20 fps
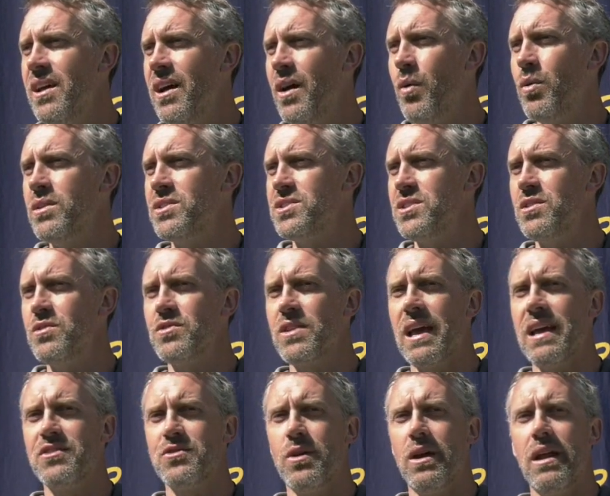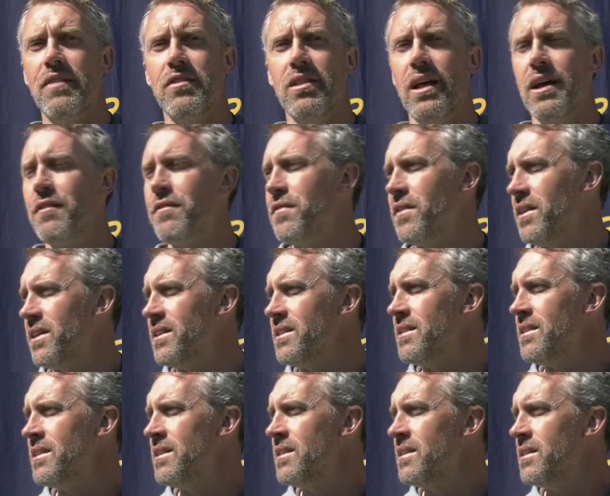I want to see those guys go out and have a lot of
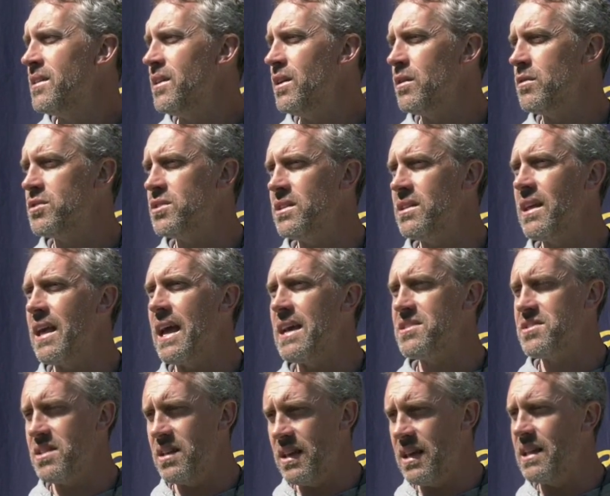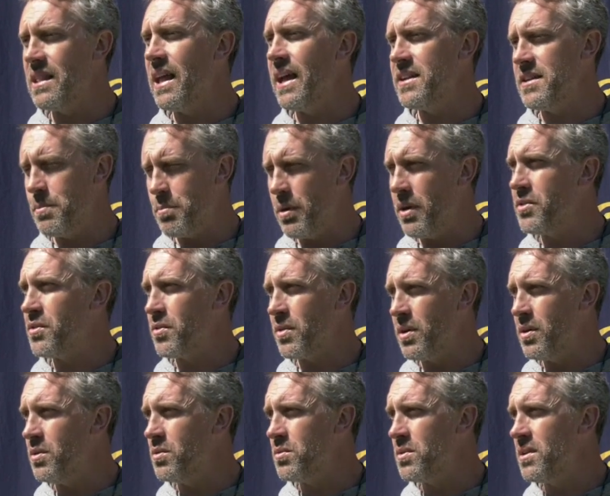fun, you know, see the guys that can get lined up on their
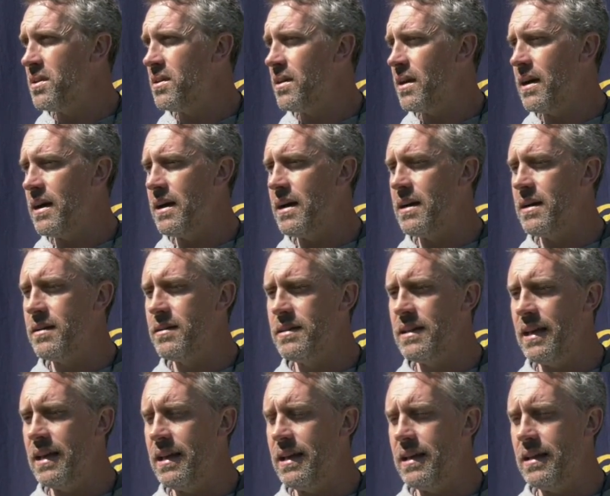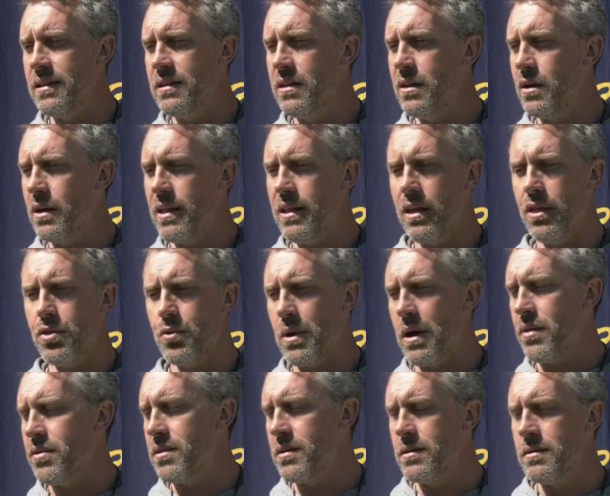own. And, you know, I think
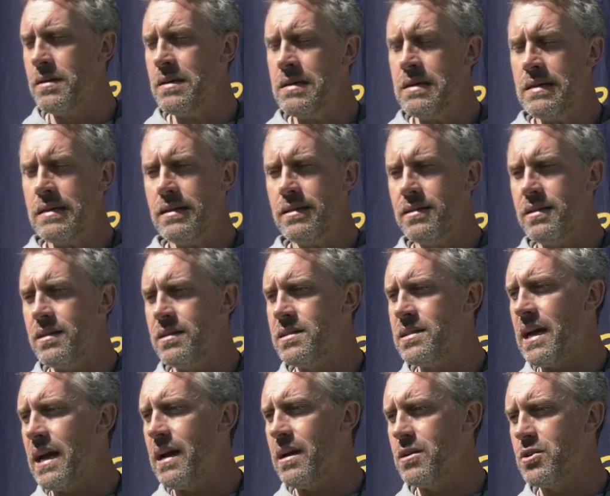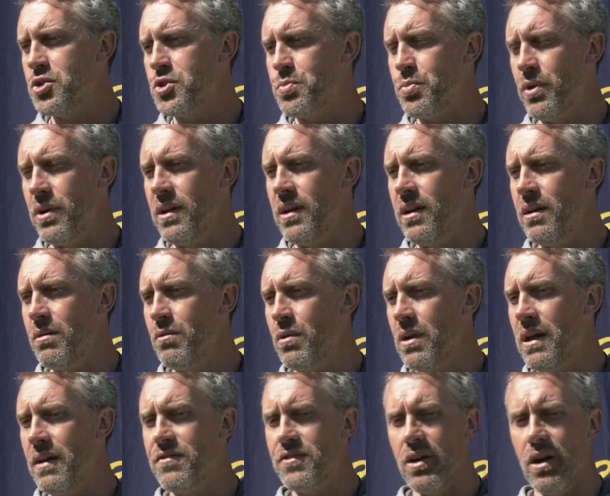throughout the entire spring,
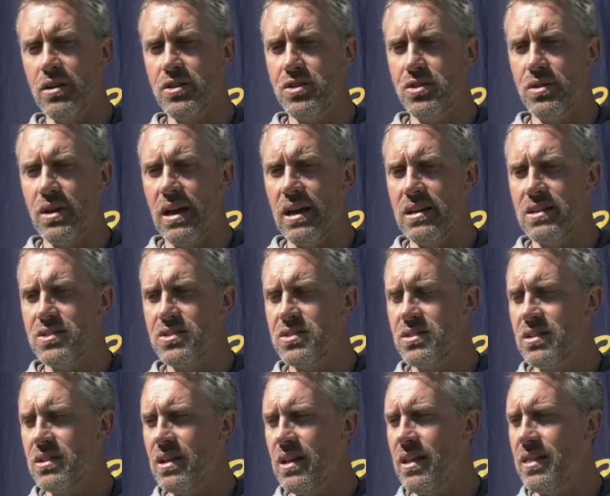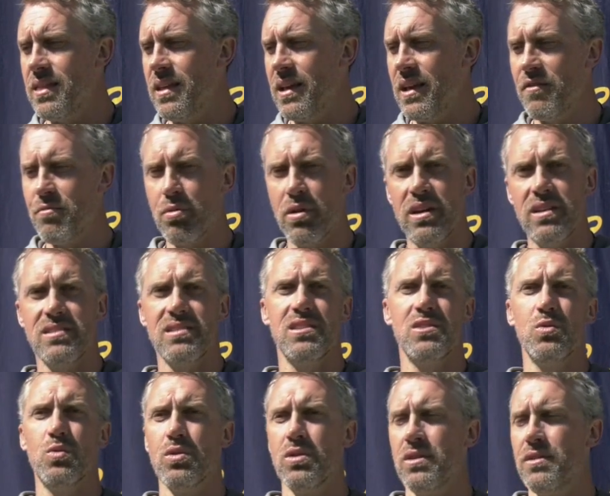when I've talked to you guys, I think I've probably
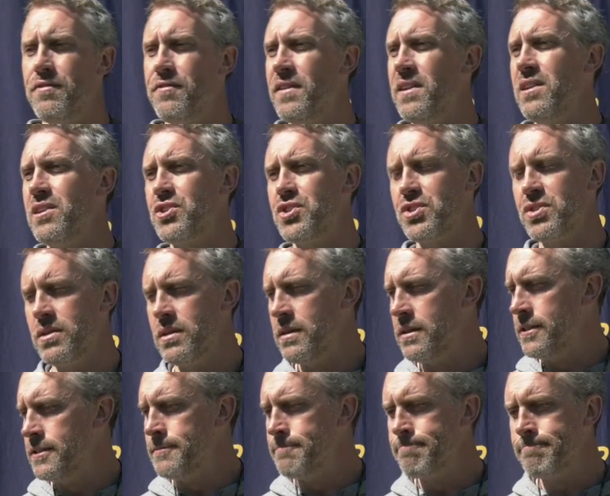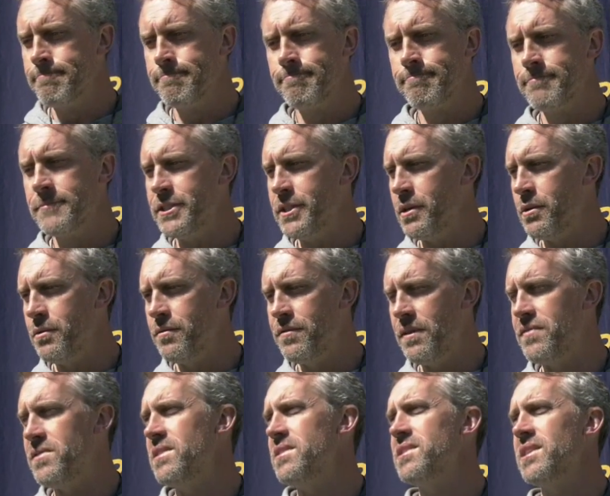said the word finish, you know,
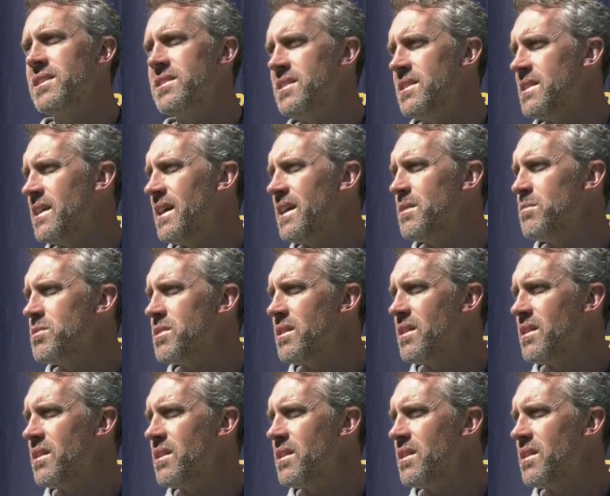50, 60 times.